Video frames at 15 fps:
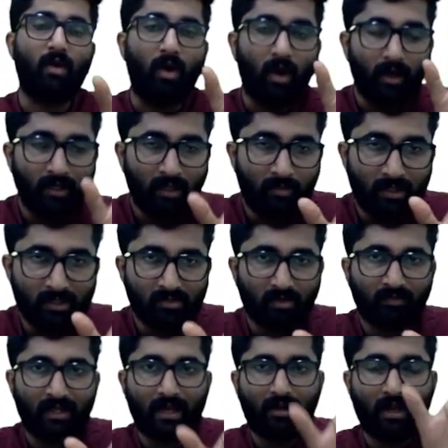On the basis of
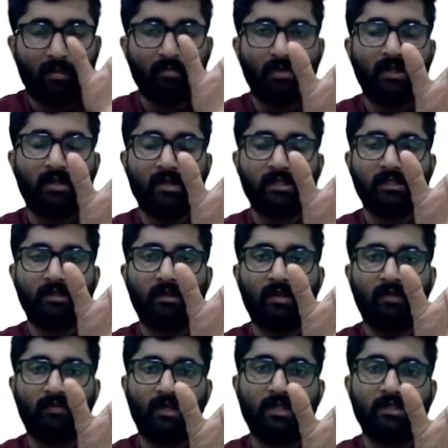that temporary
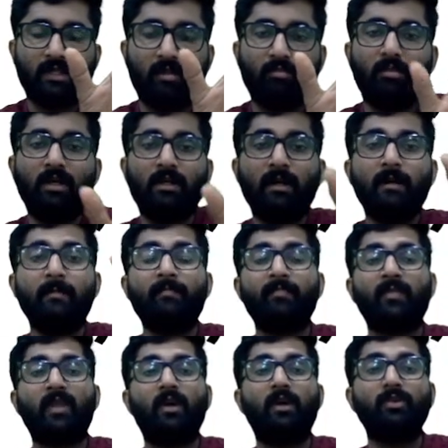reference number,
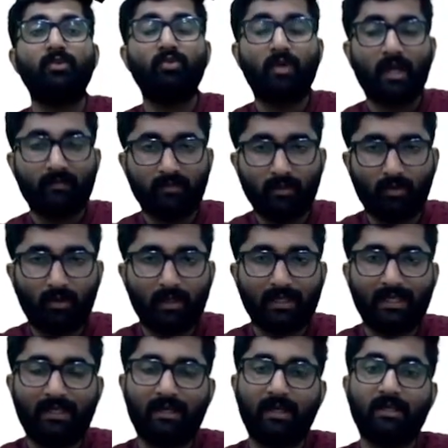you have to log
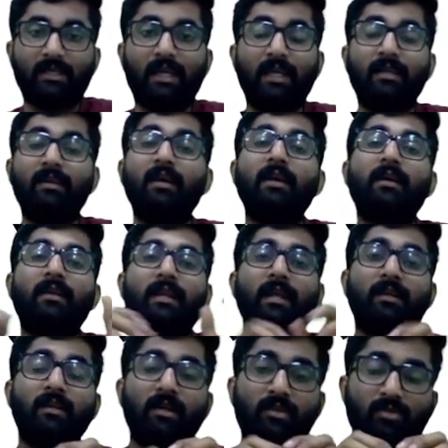in again.
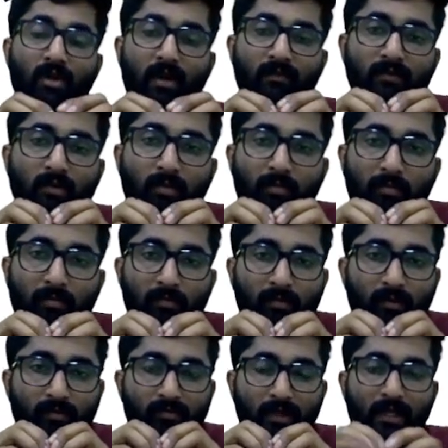Later you have to
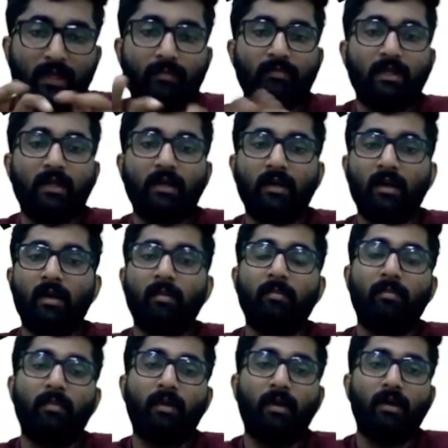fill up the
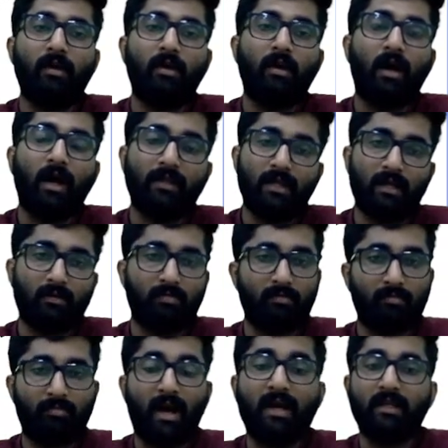other
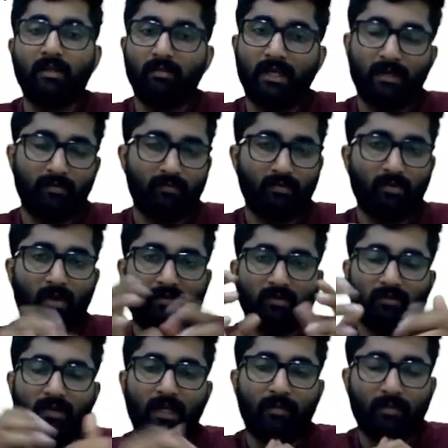part B. You have to
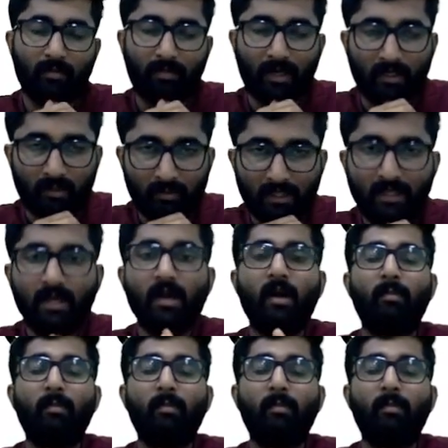fill up the part B.